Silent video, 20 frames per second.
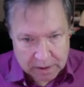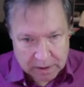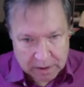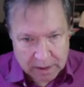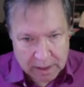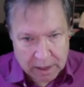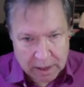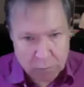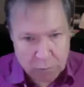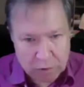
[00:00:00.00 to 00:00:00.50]

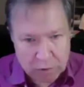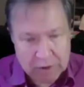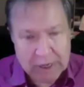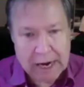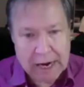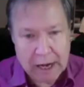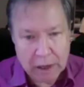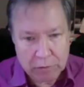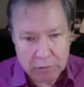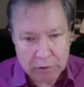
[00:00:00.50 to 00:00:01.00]
and with
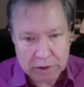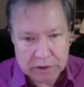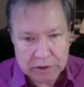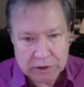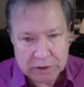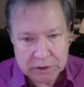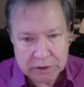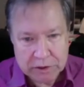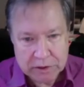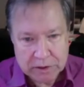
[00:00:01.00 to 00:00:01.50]

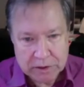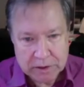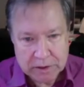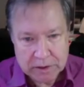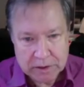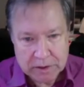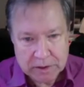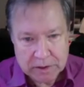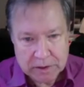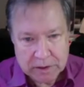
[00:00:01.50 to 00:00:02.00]
galleries.
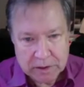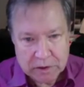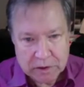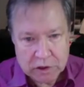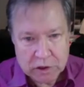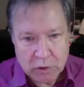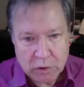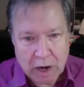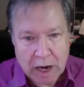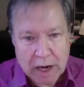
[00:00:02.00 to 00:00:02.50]

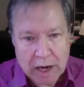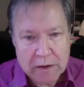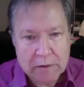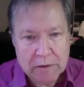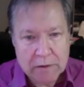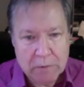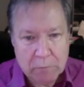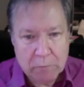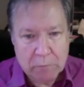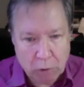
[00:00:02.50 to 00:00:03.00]
So
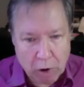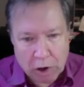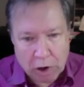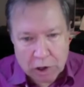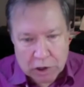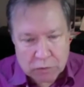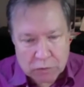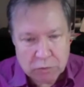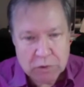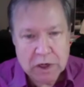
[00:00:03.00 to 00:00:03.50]

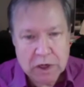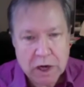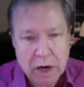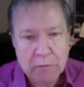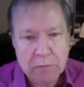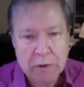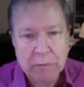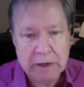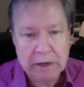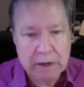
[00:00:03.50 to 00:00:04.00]
artists would
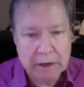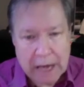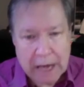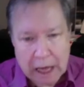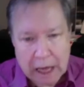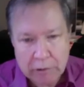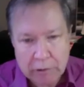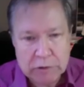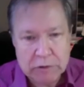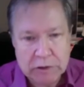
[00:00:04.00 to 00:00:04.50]
come to me and
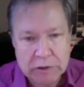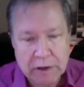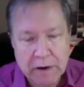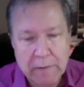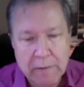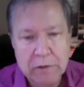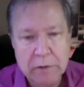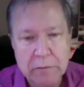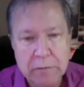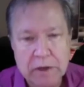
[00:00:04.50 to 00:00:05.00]
galleries would
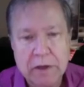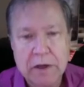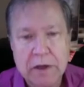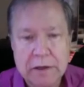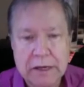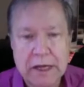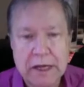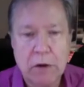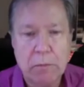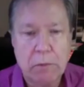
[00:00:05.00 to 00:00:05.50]
come to me
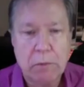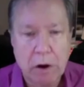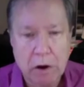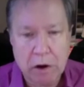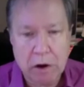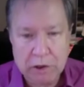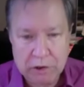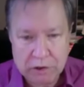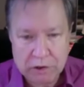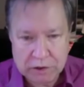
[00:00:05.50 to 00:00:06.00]
to help
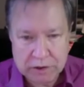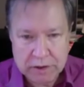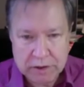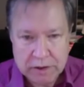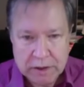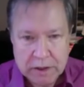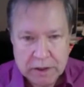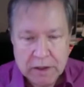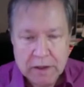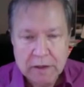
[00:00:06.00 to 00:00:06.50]
artists
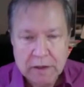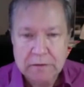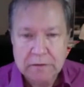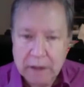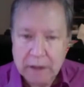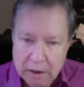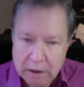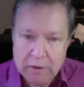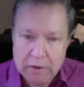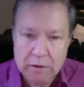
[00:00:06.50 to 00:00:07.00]

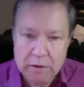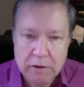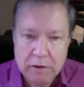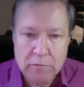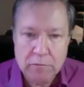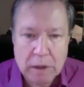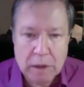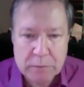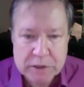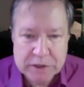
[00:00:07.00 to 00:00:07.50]
that they're
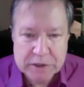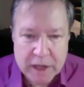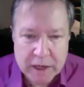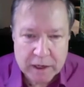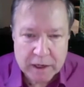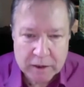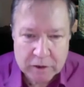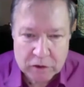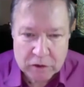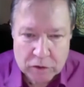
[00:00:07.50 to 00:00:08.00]

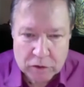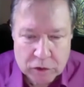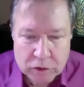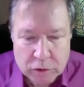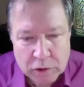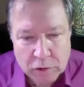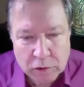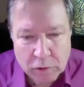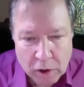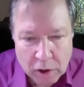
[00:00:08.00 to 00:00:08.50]
representing to do
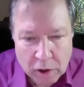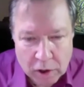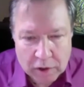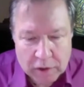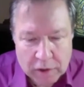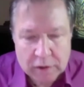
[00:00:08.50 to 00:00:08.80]
their art.